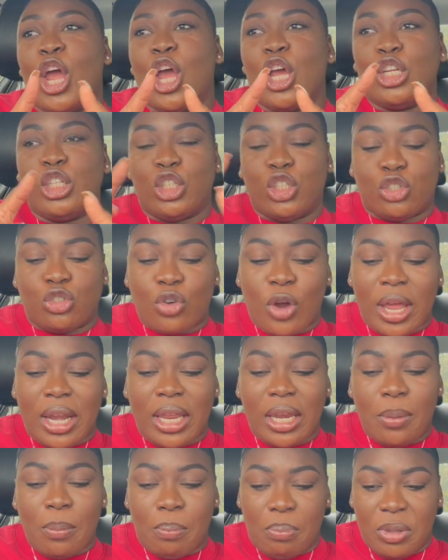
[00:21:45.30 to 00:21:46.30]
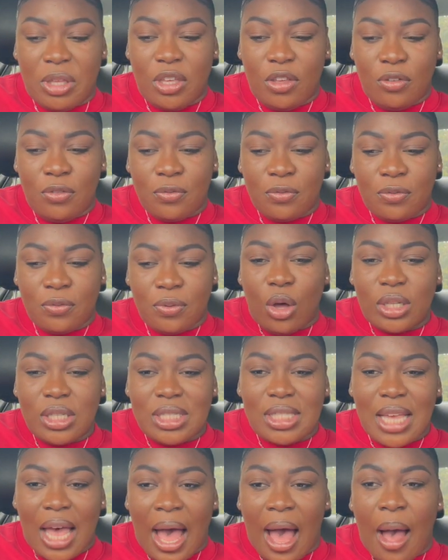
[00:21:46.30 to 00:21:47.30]
shredded beef on
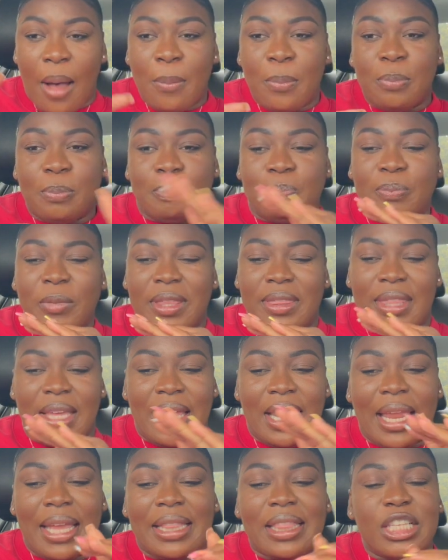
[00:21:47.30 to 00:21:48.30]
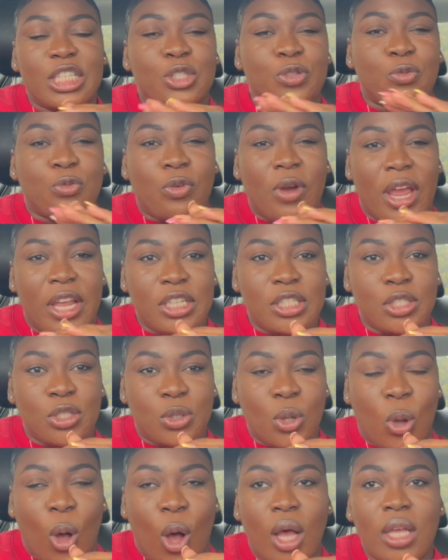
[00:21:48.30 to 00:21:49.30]
top, and then like this red
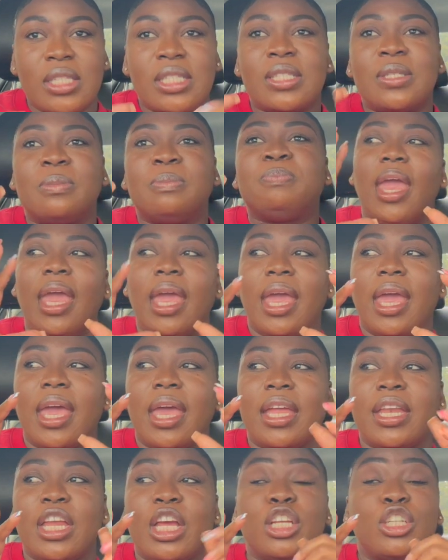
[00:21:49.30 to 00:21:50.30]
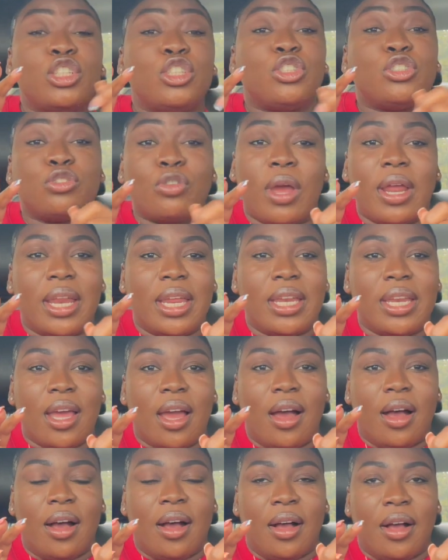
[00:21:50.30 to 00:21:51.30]
sauce and shredded
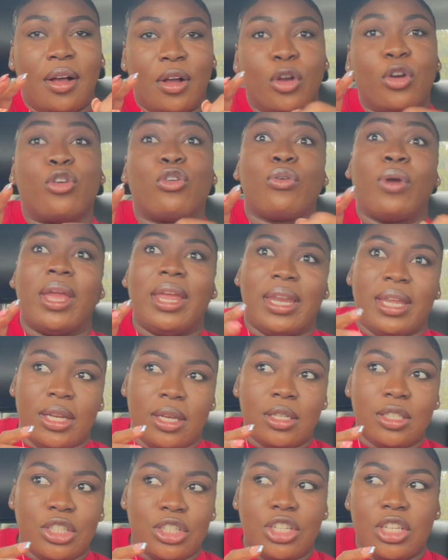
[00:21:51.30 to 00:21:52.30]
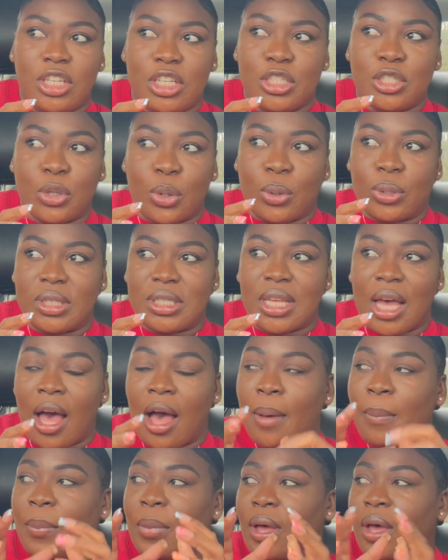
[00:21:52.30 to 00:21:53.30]
grated cheese on
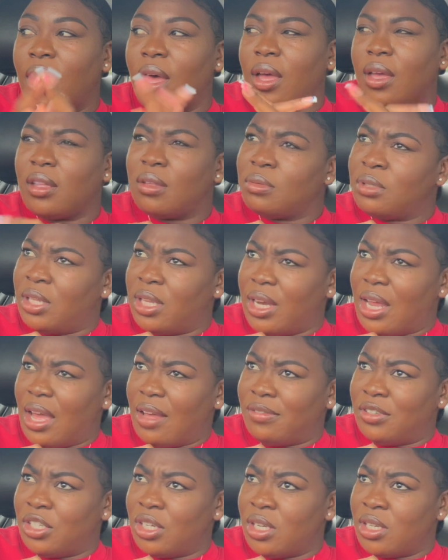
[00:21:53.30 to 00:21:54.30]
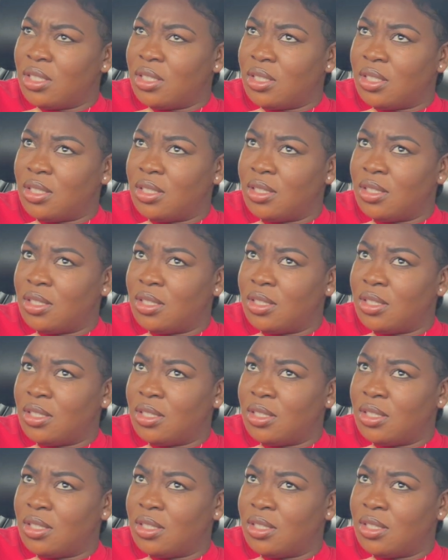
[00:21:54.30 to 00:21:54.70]
top. Did it have cheese?